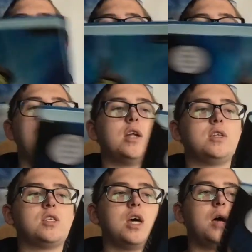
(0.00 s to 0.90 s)

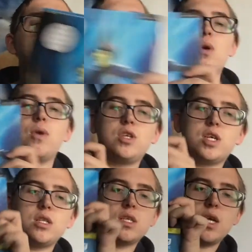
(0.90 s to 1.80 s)
And so as you
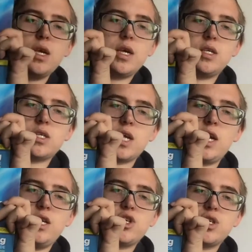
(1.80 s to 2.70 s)
can see,
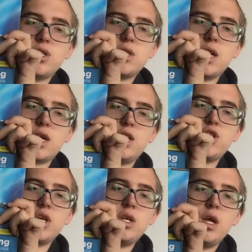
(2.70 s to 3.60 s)
stage
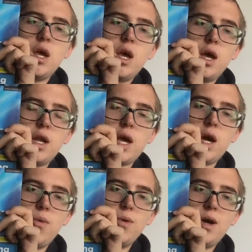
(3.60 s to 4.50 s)
technician.
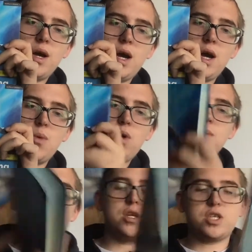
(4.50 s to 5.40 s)
Now, what
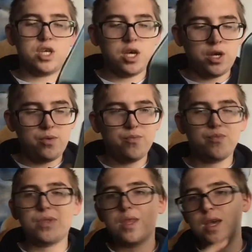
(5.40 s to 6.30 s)
I'm going to do
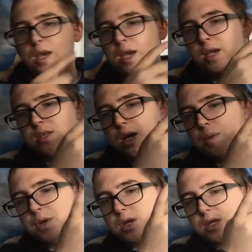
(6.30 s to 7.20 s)
is
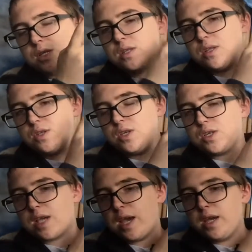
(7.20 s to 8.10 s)
I'm going to
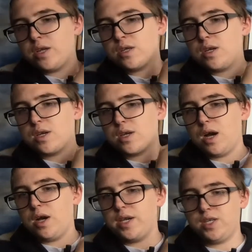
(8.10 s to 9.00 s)
just get you to
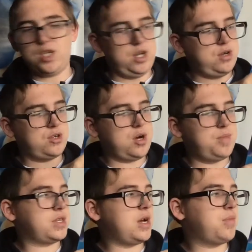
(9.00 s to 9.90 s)
guys, you know, to
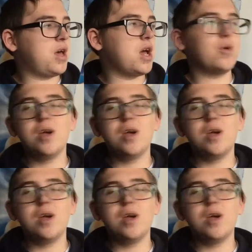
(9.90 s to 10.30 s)
comment down below.